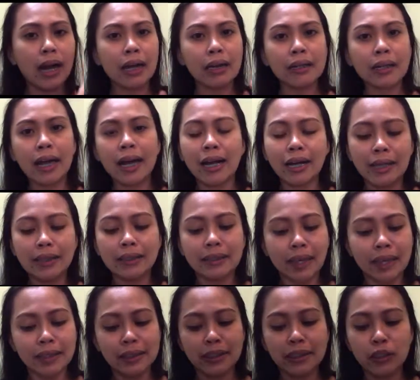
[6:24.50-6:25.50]

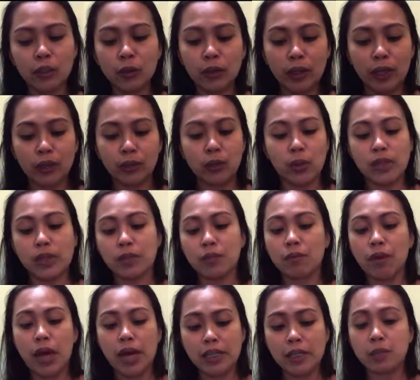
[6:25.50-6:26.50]
Nakaganda kasi daw neto,
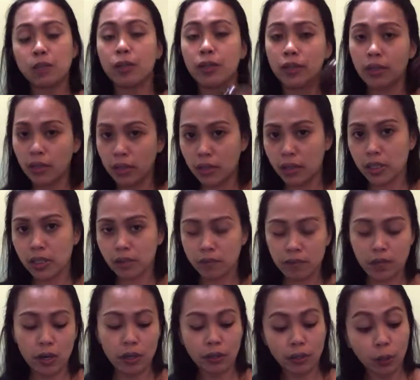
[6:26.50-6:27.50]
as per the
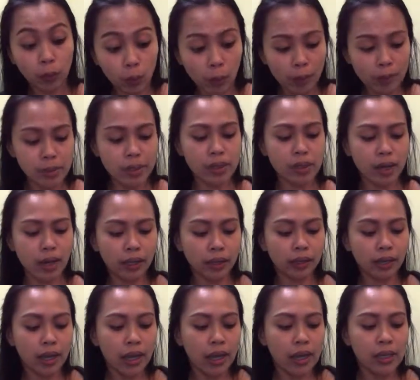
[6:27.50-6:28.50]
Innisfree on their website,
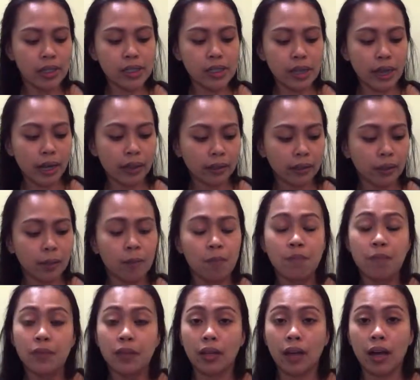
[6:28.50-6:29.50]
is that
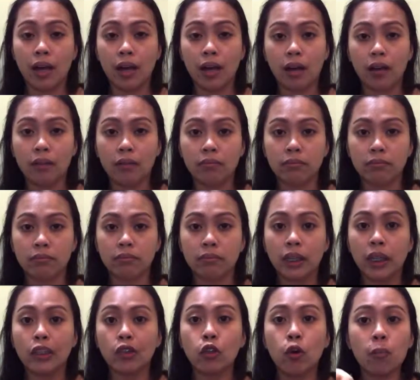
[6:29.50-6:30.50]

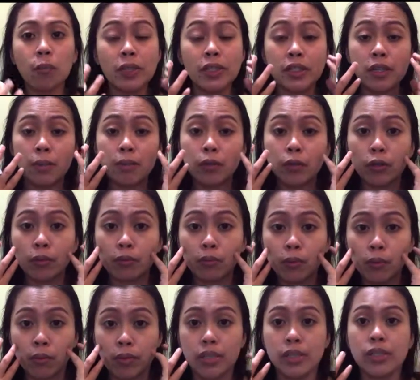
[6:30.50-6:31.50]
it opens up your
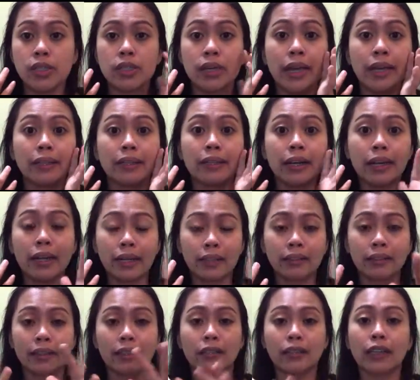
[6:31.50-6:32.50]
pores, and
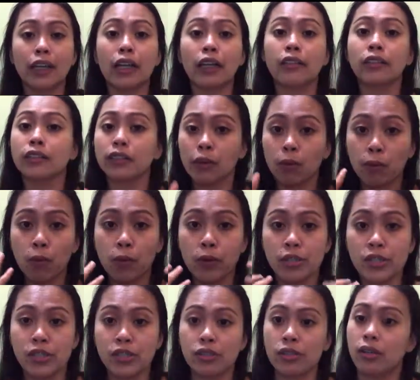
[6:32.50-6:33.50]
direktang sa
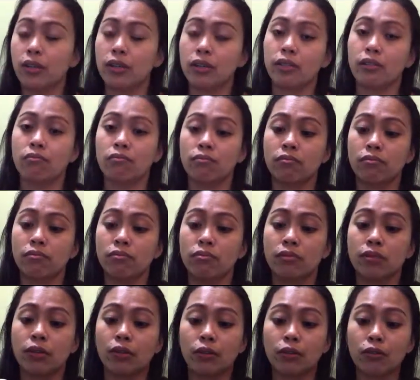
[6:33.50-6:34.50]
pores
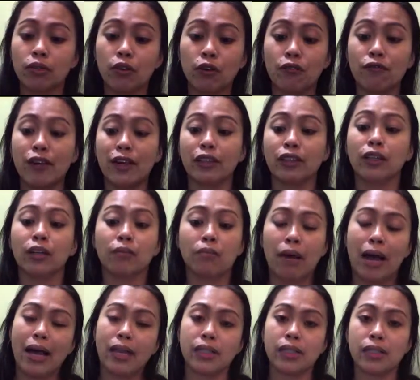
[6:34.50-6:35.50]
yung effect ng
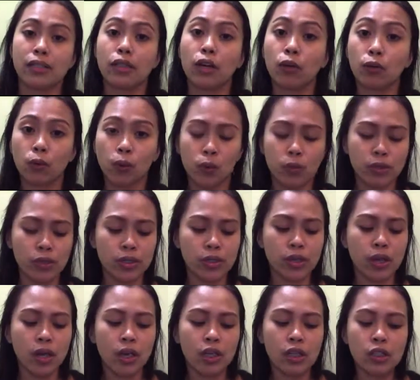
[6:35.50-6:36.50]
mask, ng rose.
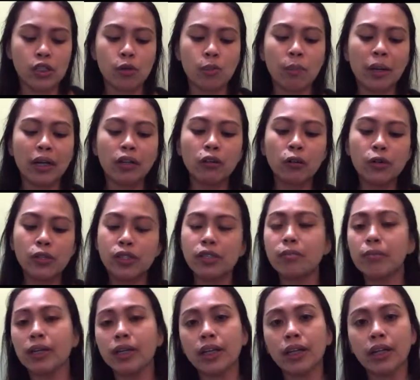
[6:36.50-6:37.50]
So, pag rose
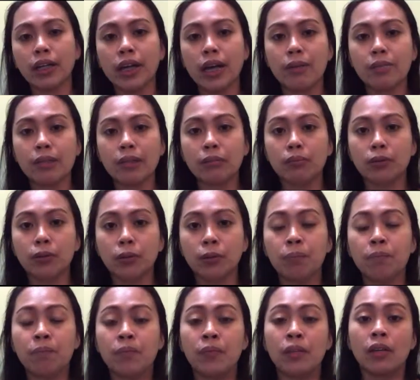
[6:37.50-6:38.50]
naman ang ginagamit mo,